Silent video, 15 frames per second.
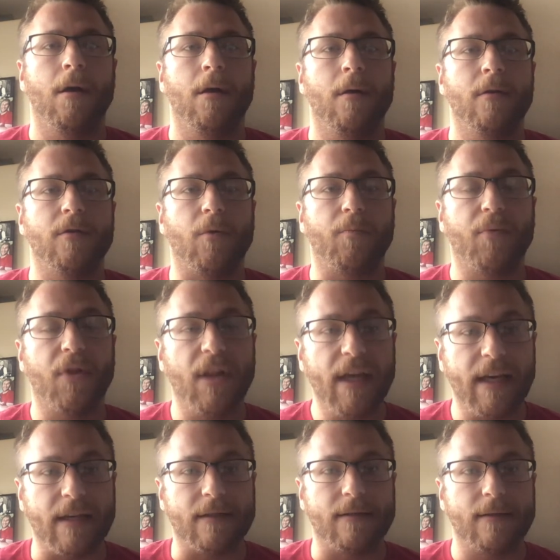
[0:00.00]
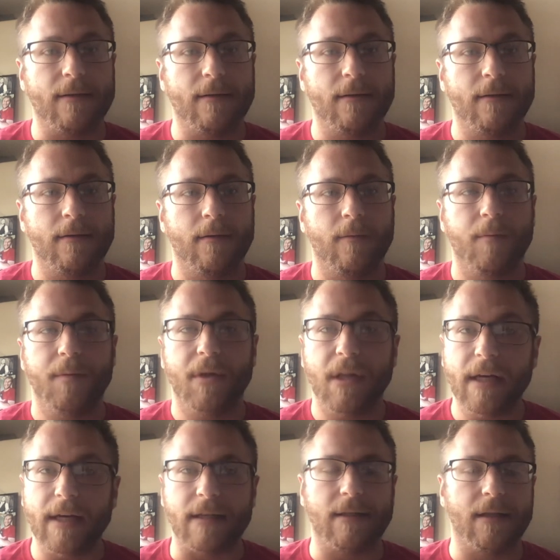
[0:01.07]
So please,
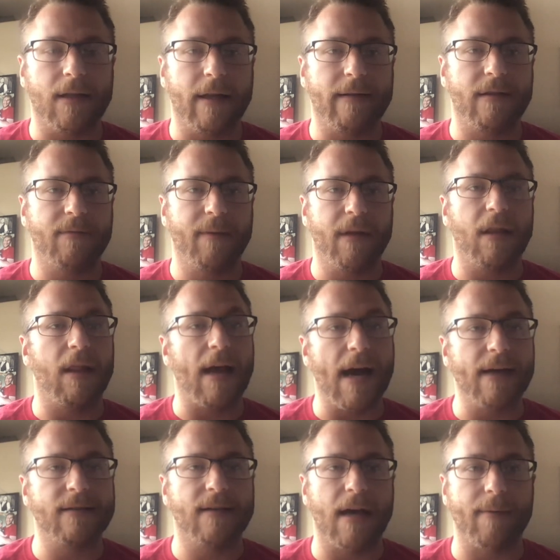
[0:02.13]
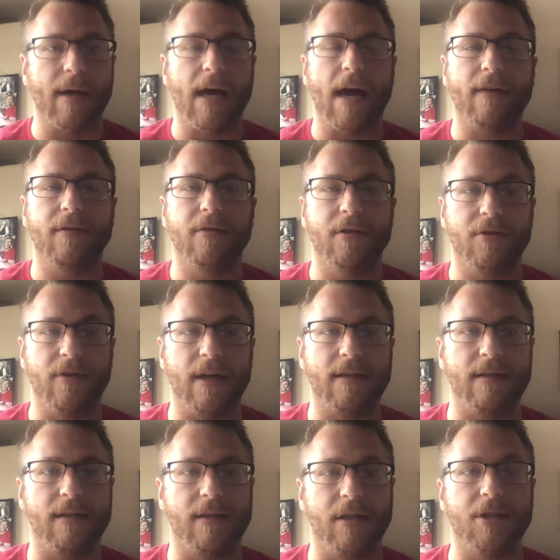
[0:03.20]
Please let this be the last time I have to address
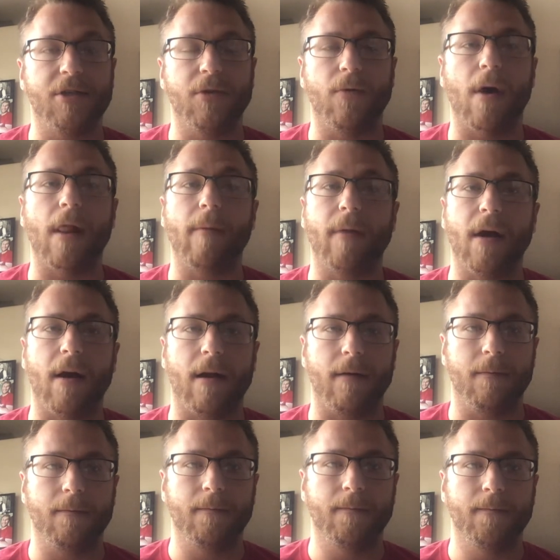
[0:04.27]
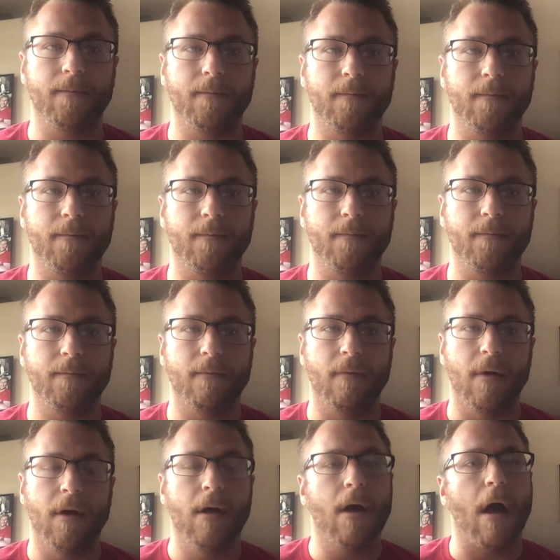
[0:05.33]
this issue while I'm gone.
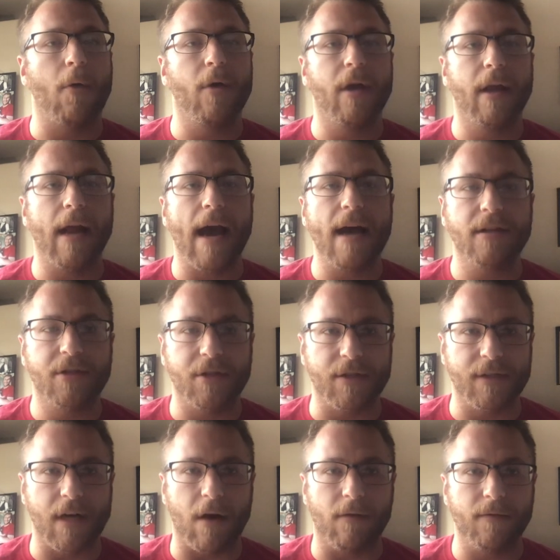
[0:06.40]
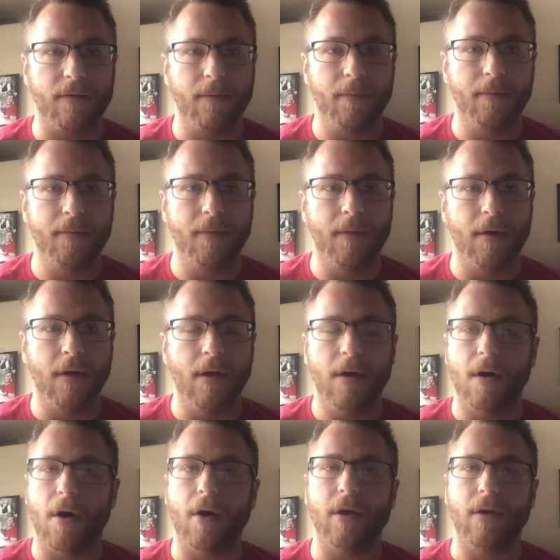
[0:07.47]
I want you to ask yourself
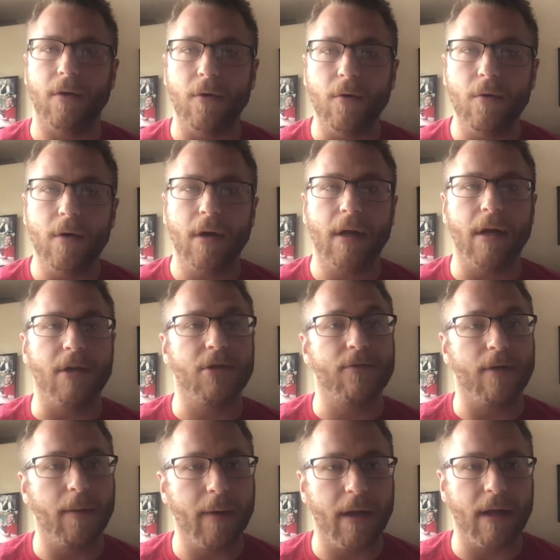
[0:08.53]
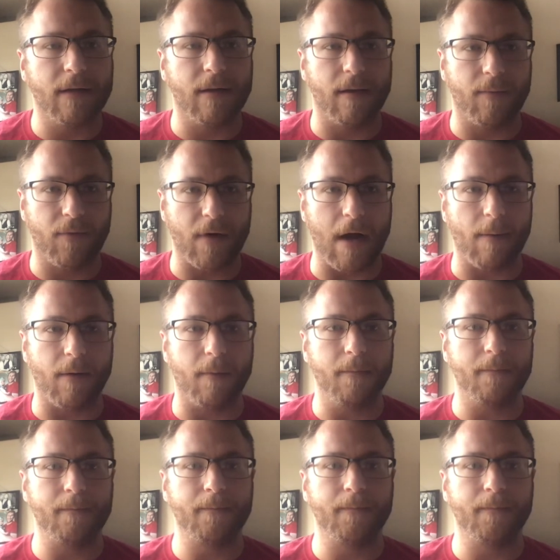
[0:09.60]
are you contributing to the problem